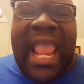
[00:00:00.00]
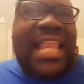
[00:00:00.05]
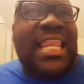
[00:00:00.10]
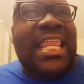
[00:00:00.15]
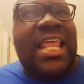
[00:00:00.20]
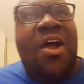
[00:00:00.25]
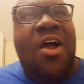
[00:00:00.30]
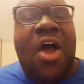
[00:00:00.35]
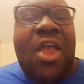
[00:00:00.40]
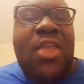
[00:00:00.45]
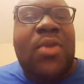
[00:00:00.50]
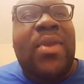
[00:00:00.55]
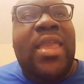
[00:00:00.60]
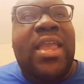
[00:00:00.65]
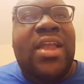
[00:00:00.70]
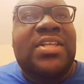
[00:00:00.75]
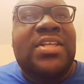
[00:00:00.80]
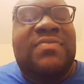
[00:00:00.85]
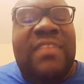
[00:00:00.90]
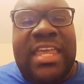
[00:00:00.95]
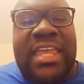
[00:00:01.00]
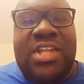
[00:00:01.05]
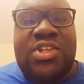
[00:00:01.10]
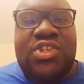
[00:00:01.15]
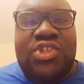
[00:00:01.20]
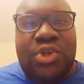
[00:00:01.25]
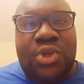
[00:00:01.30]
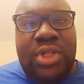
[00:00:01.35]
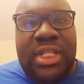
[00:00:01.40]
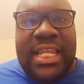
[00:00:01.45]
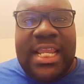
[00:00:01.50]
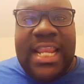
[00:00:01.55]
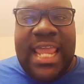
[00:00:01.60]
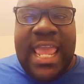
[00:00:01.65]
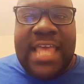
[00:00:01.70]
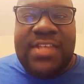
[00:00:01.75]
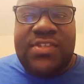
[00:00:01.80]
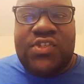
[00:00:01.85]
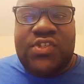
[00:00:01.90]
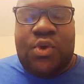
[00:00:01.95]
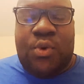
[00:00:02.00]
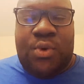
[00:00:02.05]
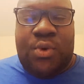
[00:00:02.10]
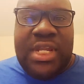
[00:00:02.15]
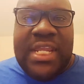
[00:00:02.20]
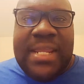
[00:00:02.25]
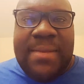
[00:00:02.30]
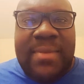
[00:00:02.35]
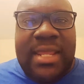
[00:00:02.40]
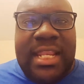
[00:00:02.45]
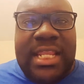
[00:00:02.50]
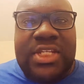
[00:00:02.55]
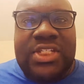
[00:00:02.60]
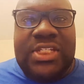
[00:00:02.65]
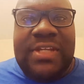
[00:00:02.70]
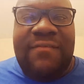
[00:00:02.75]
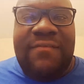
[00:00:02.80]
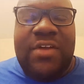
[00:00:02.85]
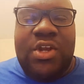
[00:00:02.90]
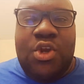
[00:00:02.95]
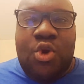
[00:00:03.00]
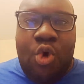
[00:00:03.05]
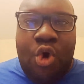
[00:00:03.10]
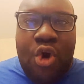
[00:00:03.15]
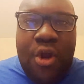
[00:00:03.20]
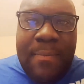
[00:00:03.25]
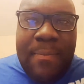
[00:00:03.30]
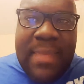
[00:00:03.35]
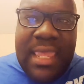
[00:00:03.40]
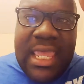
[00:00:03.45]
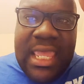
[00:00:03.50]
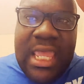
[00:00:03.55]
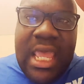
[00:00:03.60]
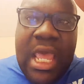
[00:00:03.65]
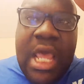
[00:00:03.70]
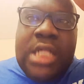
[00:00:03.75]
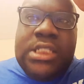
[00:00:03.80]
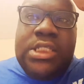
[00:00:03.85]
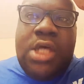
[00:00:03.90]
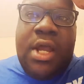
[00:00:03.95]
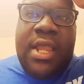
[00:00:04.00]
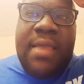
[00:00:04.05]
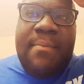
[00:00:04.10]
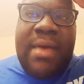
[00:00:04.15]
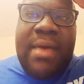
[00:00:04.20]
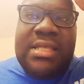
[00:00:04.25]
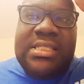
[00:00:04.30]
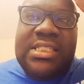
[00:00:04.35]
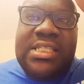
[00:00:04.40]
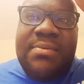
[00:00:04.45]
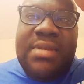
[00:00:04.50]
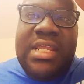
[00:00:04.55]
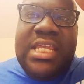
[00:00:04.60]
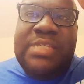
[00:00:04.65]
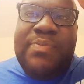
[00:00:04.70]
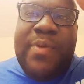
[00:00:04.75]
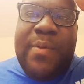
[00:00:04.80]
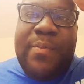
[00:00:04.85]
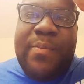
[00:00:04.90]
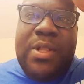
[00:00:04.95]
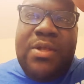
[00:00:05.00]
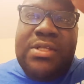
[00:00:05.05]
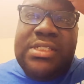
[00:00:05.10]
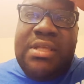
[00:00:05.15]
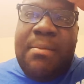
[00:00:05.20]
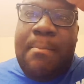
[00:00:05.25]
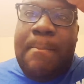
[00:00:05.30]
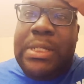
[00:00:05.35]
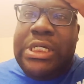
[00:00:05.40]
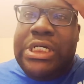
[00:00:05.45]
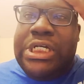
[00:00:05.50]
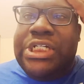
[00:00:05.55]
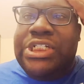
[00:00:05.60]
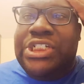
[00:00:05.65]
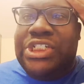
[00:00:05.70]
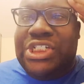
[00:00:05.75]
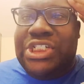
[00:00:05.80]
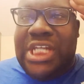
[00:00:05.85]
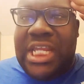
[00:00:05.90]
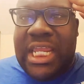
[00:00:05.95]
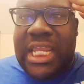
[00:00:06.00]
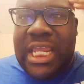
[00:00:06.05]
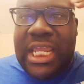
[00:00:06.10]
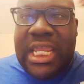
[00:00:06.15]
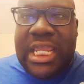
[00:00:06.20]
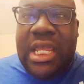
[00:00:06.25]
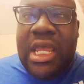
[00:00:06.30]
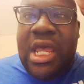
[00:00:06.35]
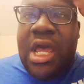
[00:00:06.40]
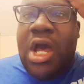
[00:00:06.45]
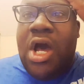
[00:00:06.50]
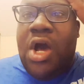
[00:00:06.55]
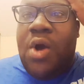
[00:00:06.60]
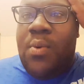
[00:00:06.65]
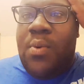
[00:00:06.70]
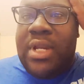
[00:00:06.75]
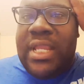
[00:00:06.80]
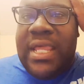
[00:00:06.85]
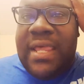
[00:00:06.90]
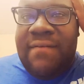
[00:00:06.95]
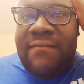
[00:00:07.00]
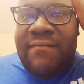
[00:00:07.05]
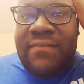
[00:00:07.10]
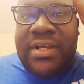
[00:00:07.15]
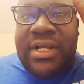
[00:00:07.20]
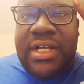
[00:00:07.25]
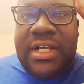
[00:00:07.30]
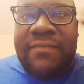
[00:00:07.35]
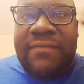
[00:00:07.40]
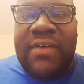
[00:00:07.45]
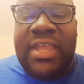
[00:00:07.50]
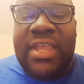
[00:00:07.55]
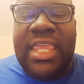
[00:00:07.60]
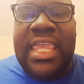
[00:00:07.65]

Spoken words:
And then all you hear is fucking Julian ass screaming and shit for Norman, talking about these people on some bullshit or whatever.